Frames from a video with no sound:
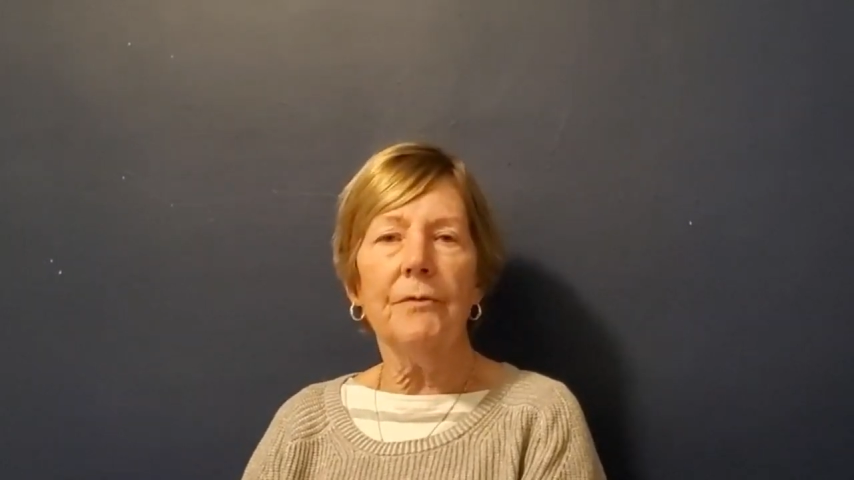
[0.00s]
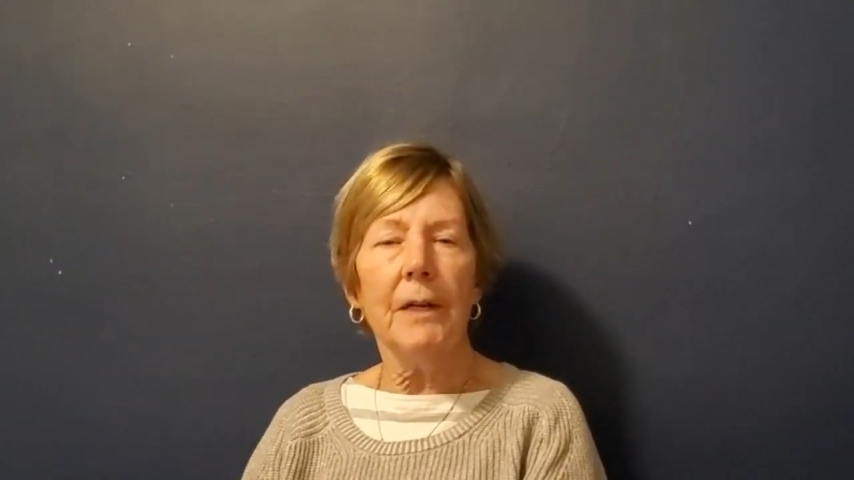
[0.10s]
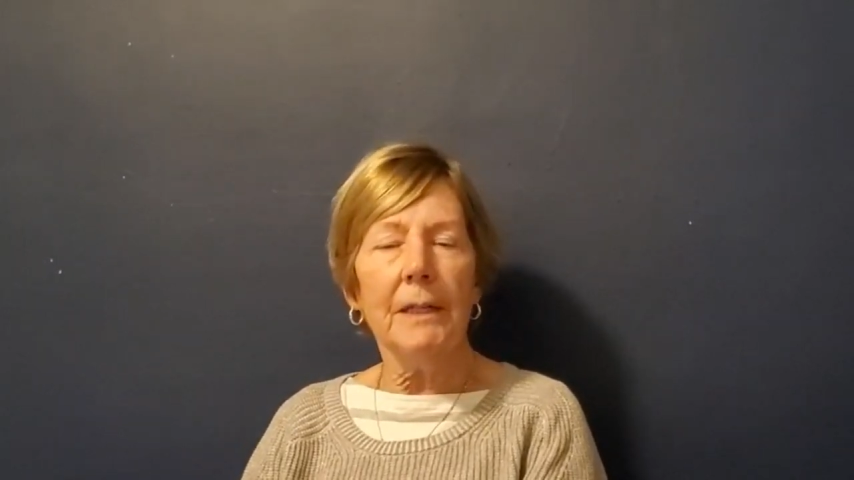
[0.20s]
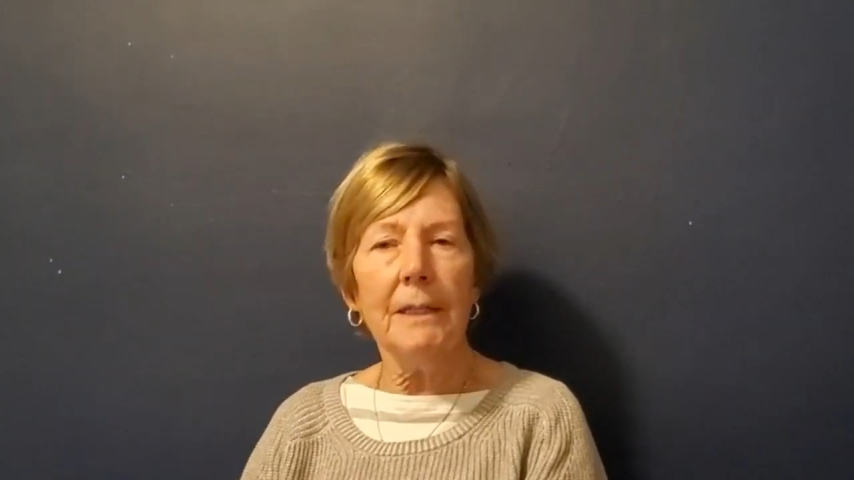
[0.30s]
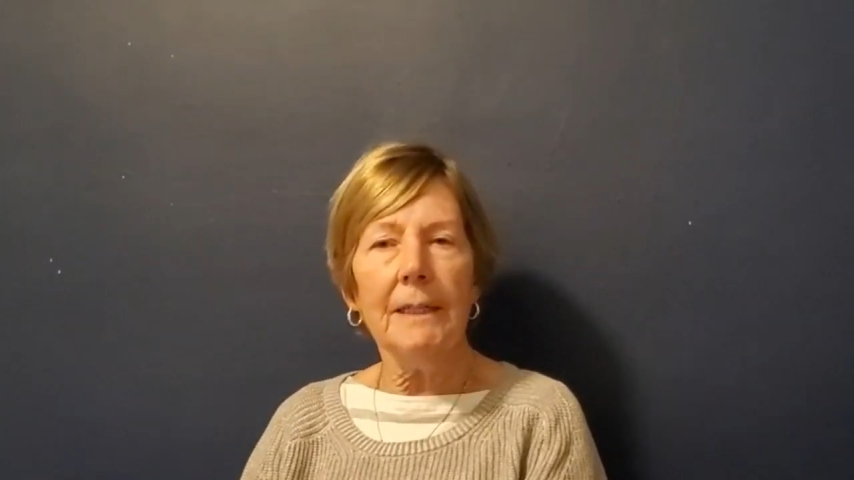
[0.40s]

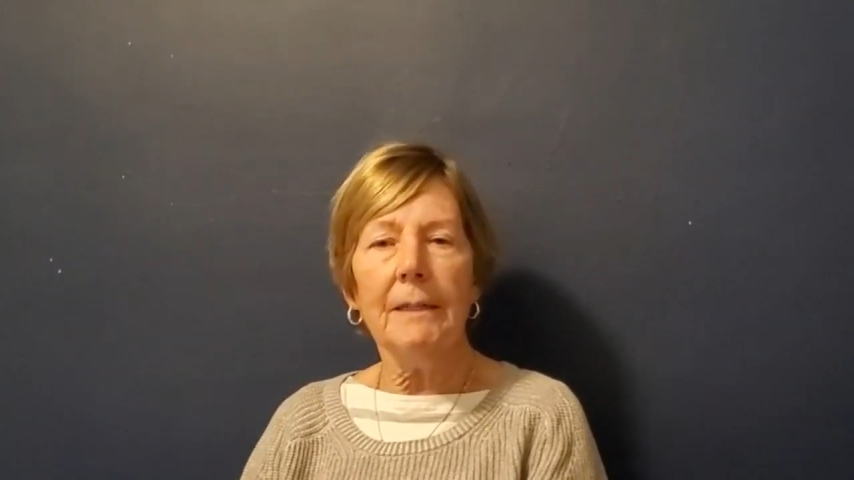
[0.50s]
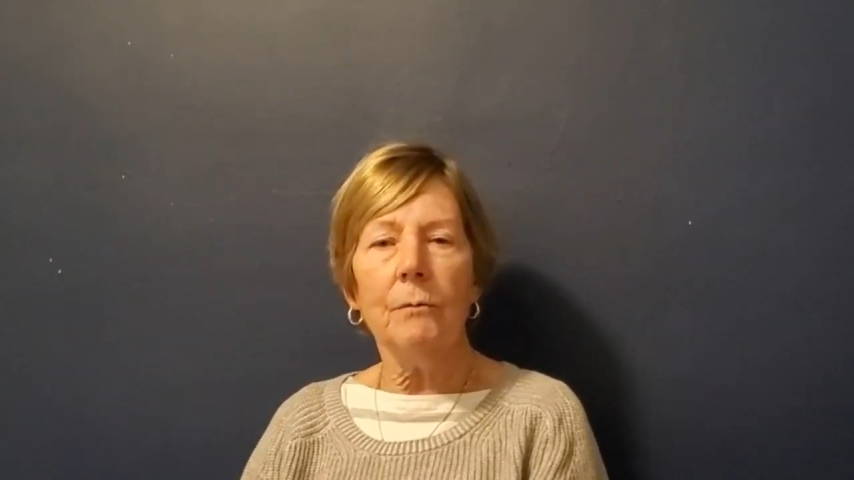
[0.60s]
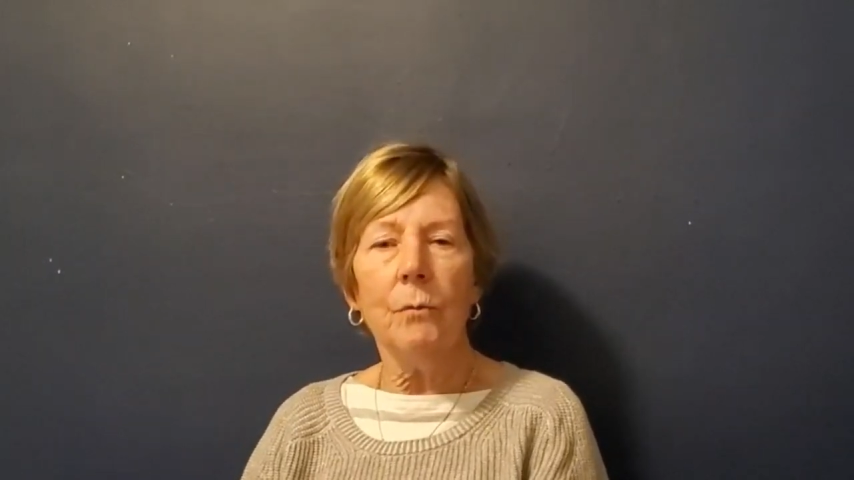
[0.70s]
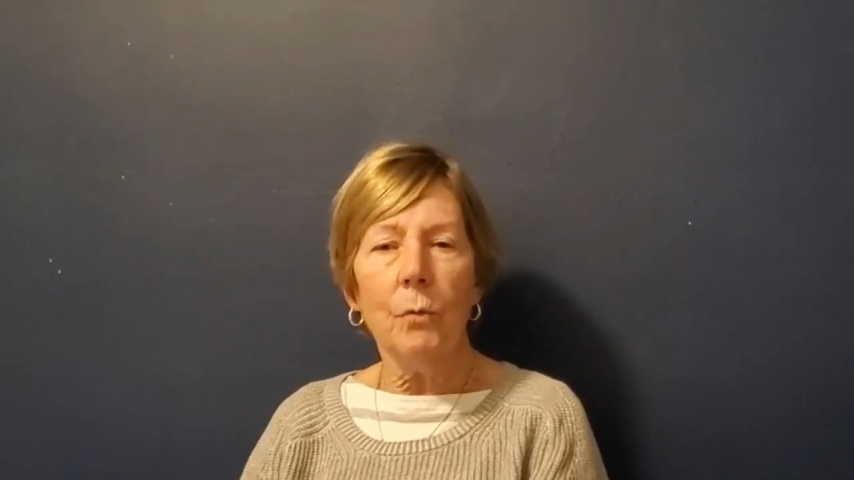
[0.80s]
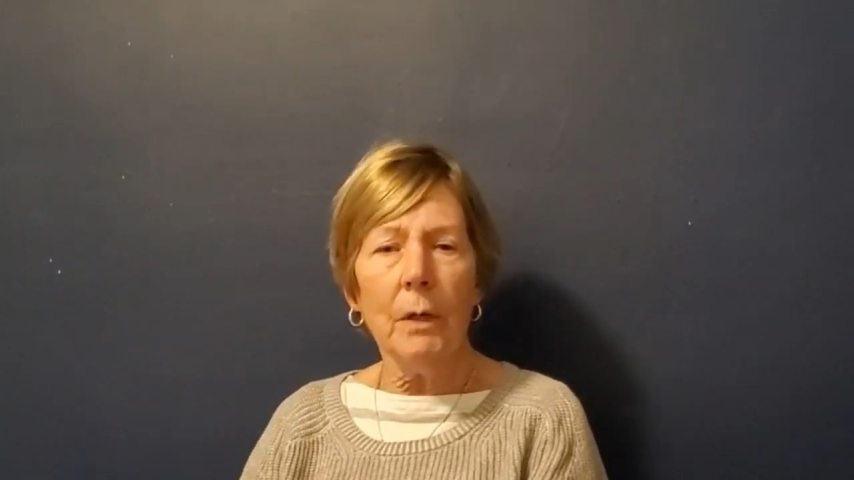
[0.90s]
Finally,
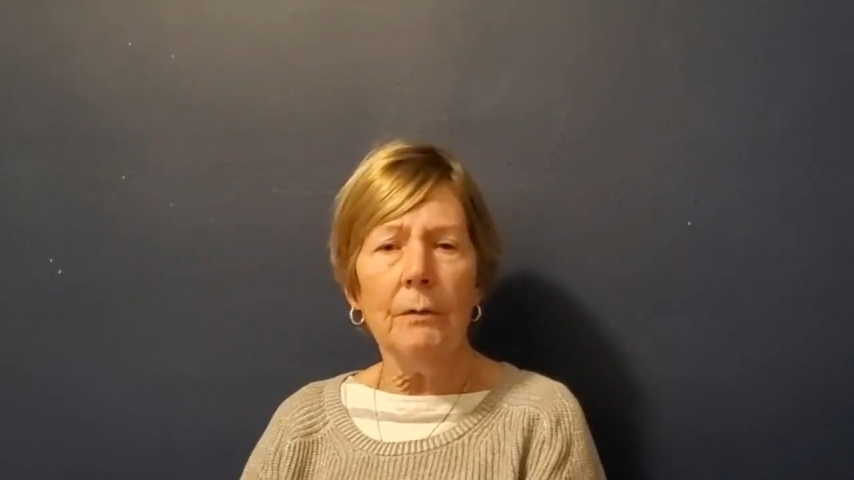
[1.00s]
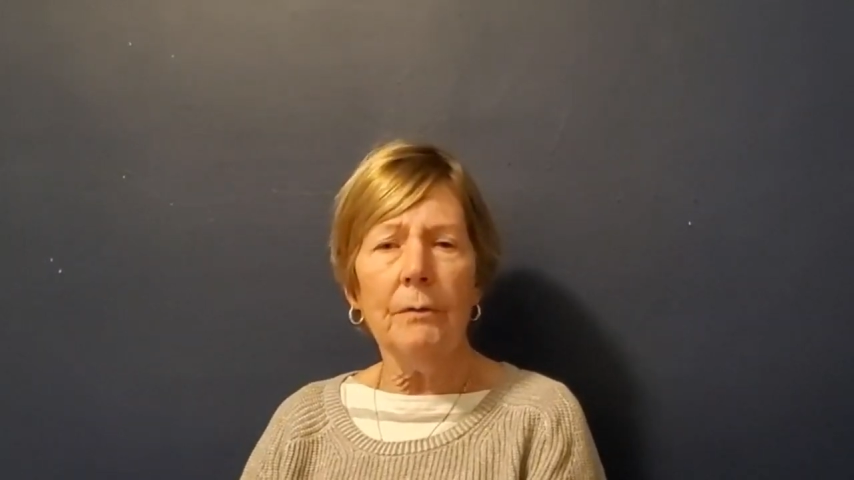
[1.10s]
at one